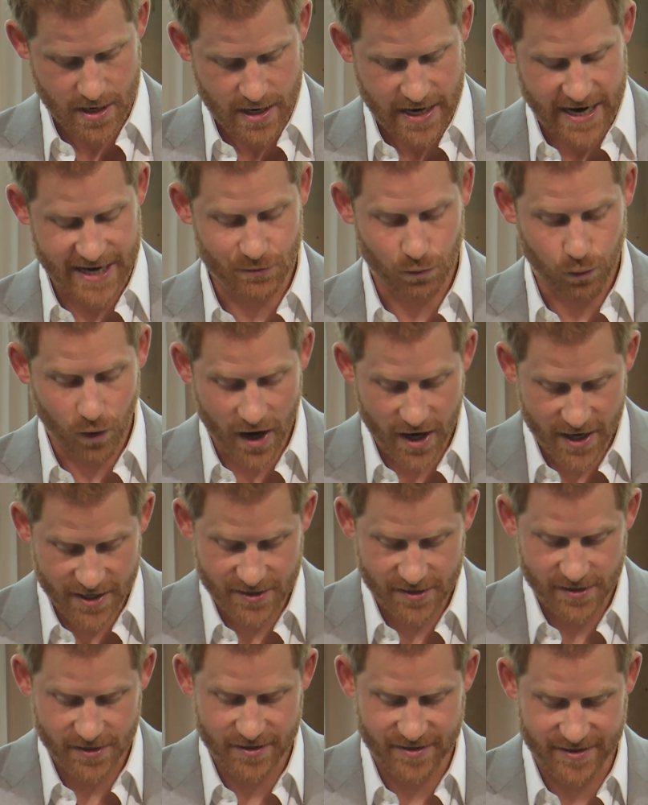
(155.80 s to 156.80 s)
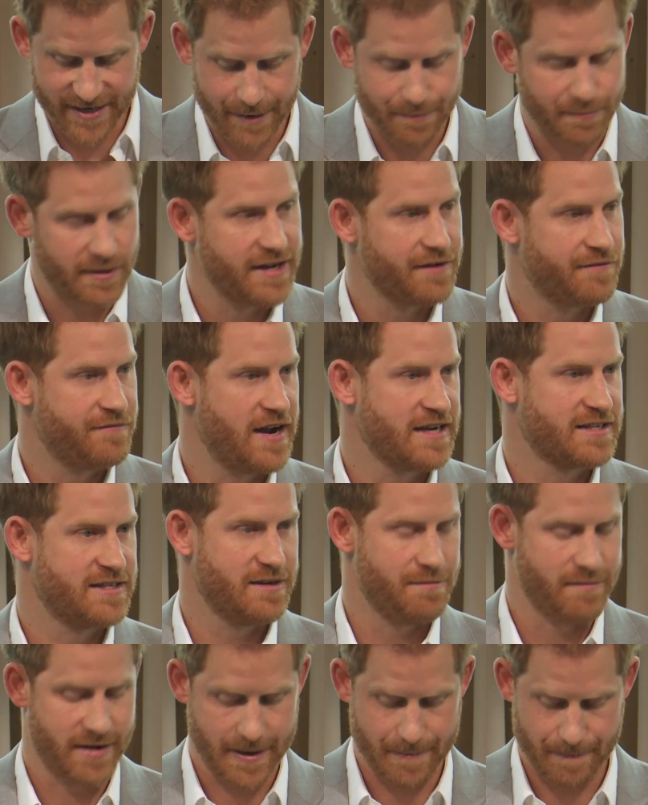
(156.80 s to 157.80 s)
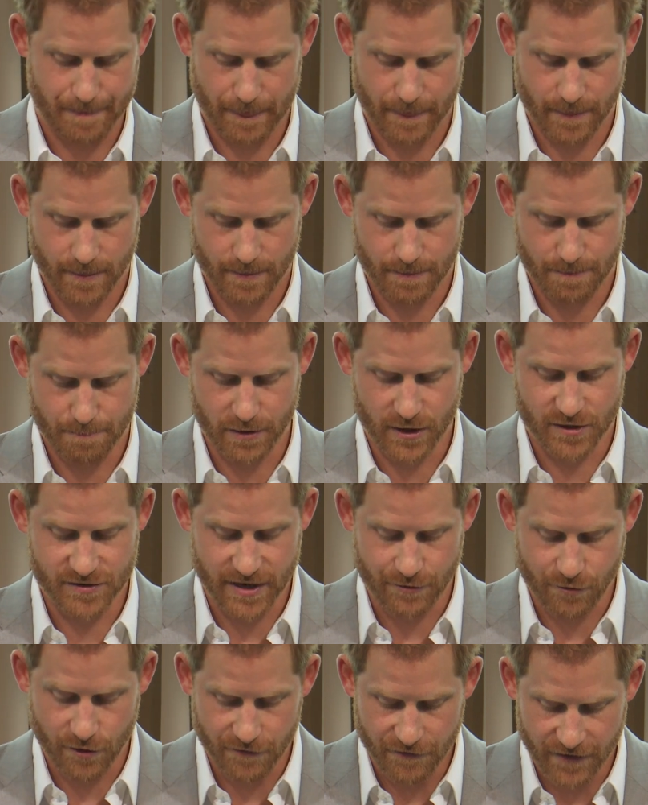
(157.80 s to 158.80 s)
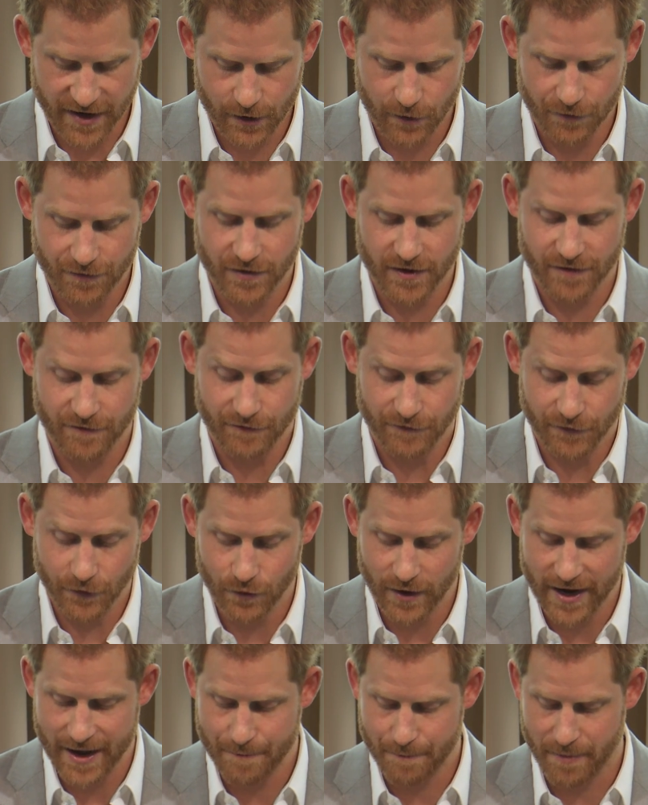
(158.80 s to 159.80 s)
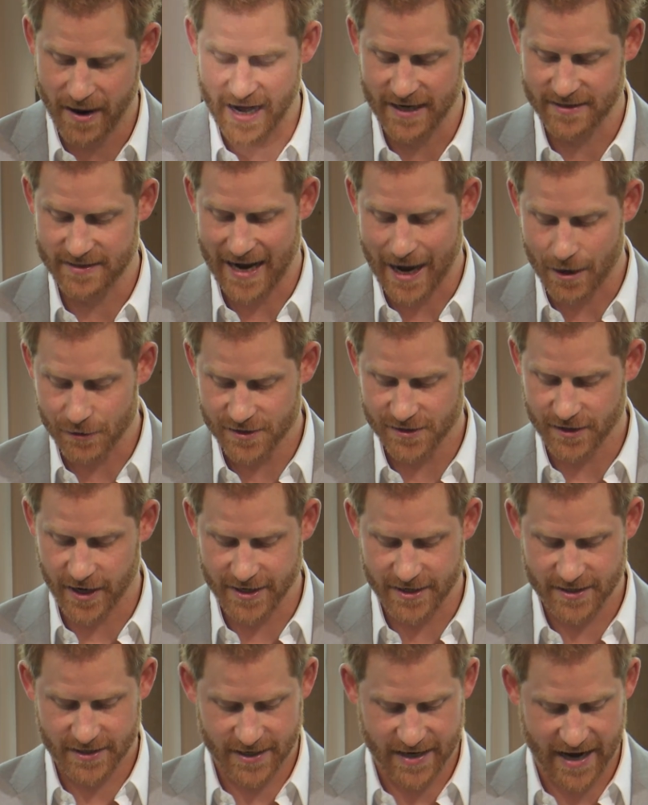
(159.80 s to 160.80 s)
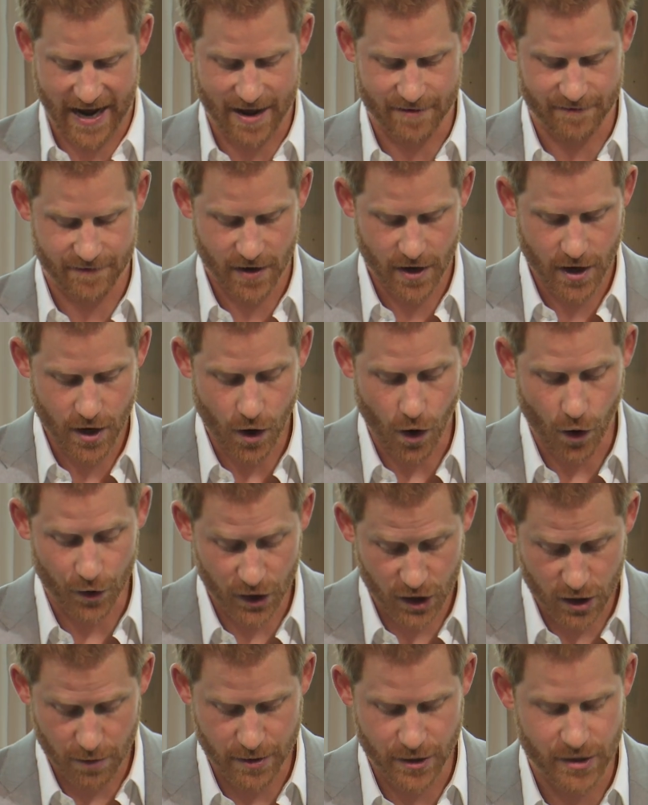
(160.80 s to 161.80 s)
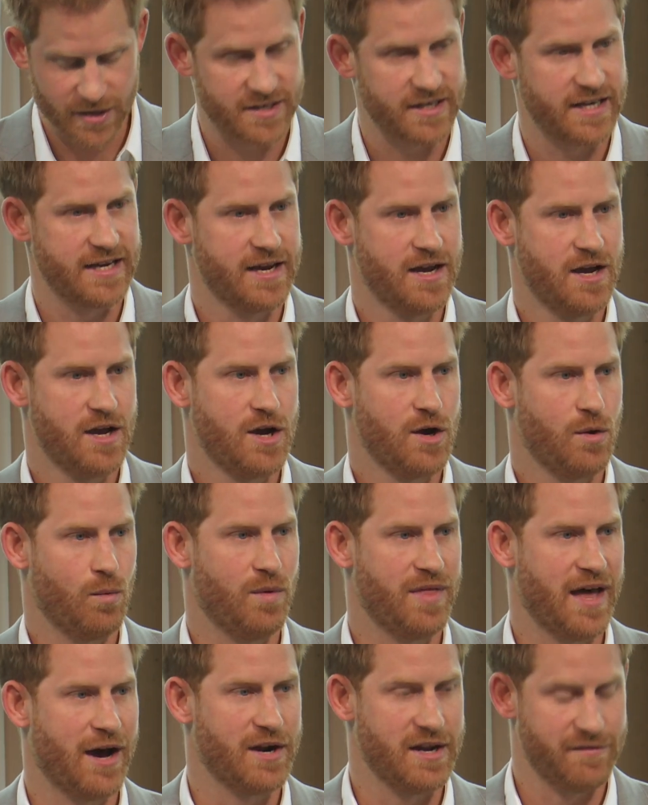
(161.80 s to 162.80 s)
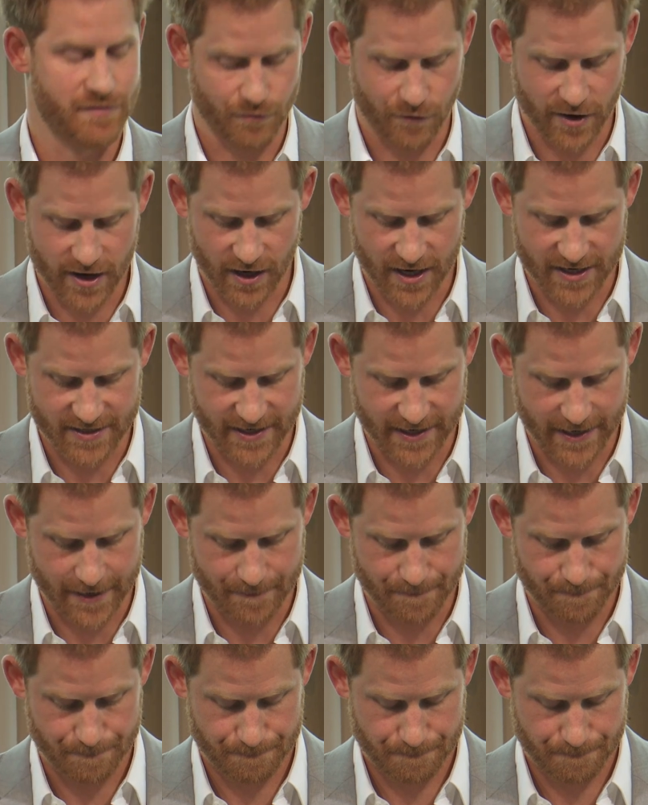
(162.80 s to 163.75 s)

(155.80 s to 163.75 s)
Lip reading: His words deeply affected me because they revealed the full impact outsiders can have on a community without even realizing it.